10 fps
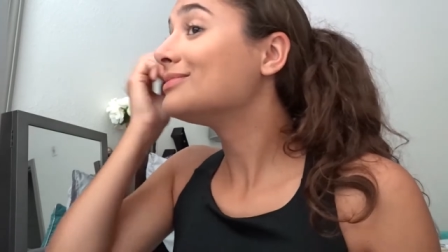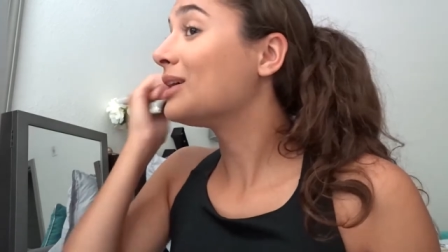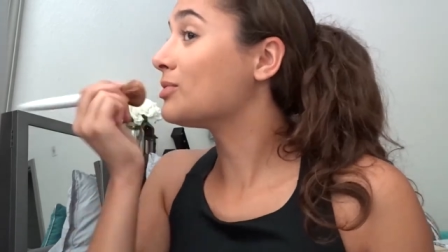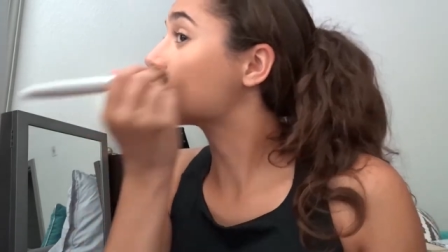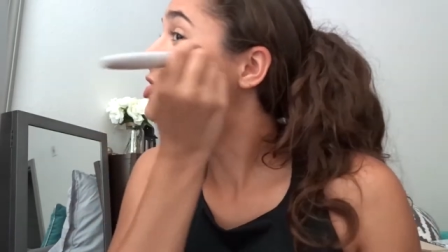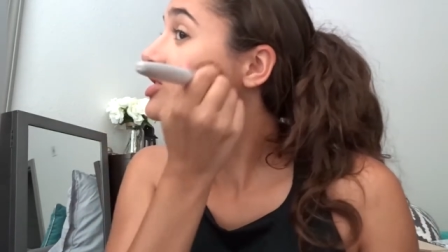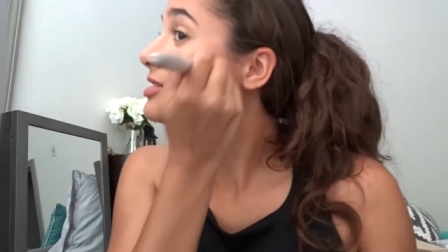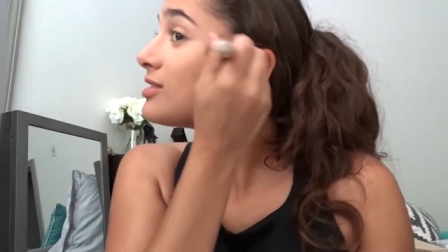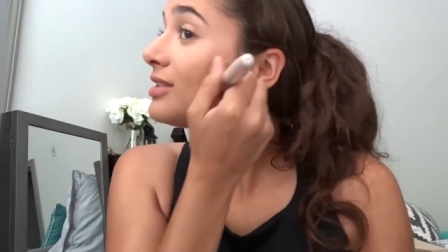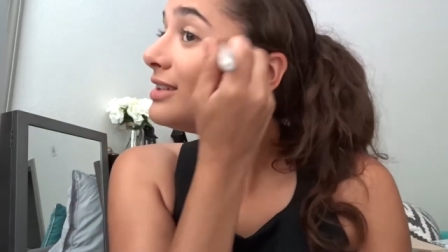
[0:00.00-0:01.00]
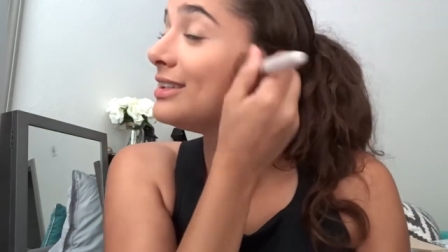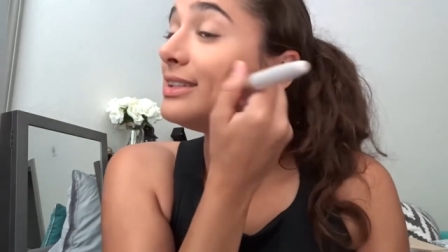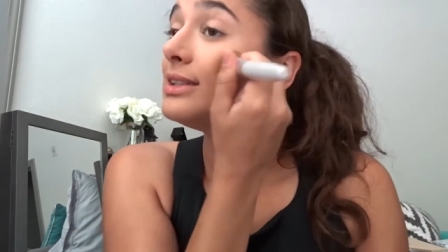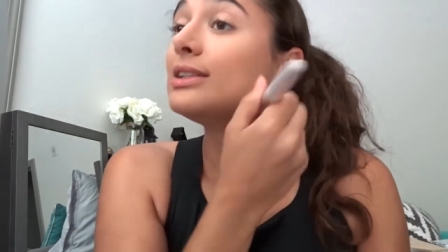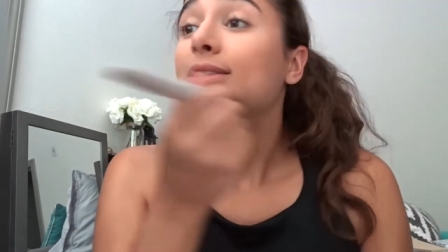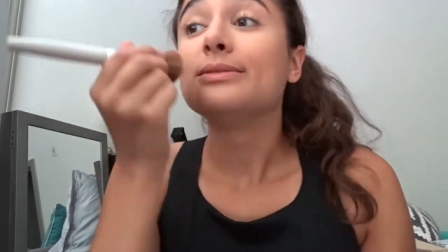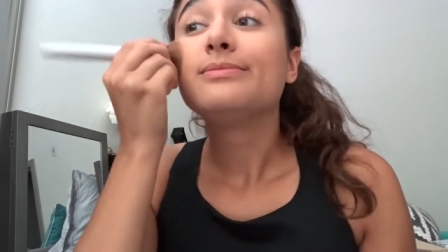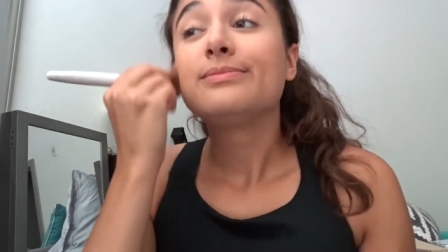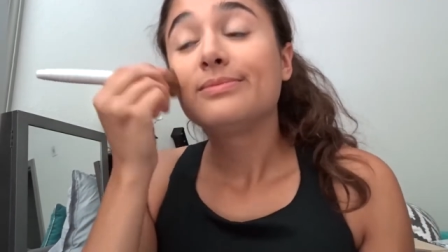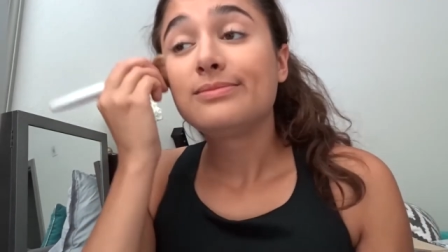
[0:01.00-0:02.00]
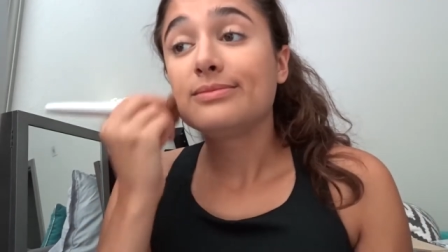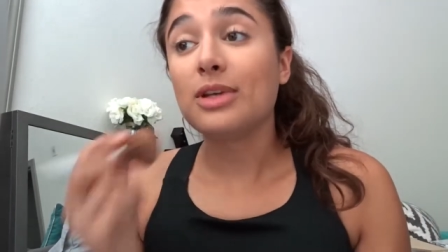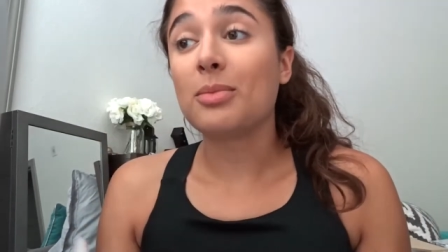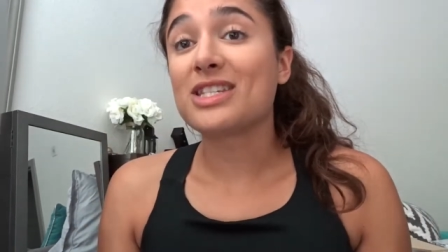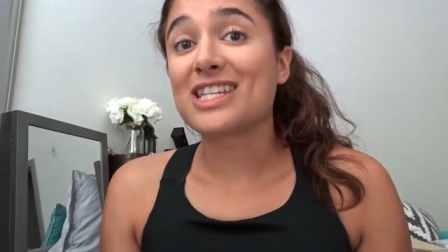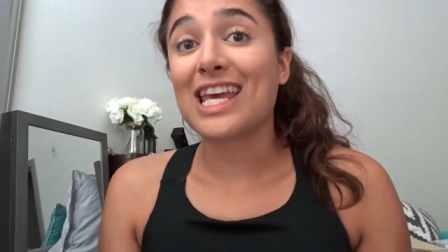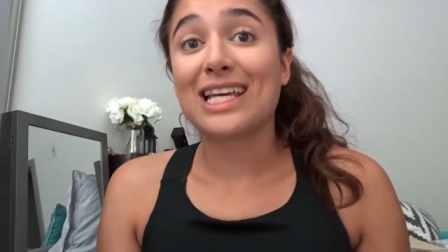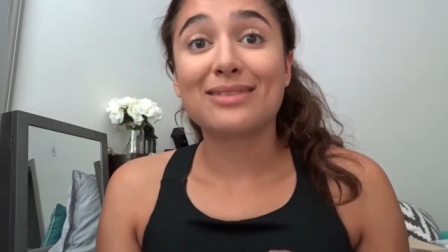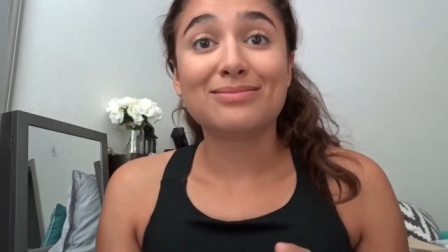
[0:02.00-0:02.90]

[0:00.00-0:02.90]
It was just a mistake.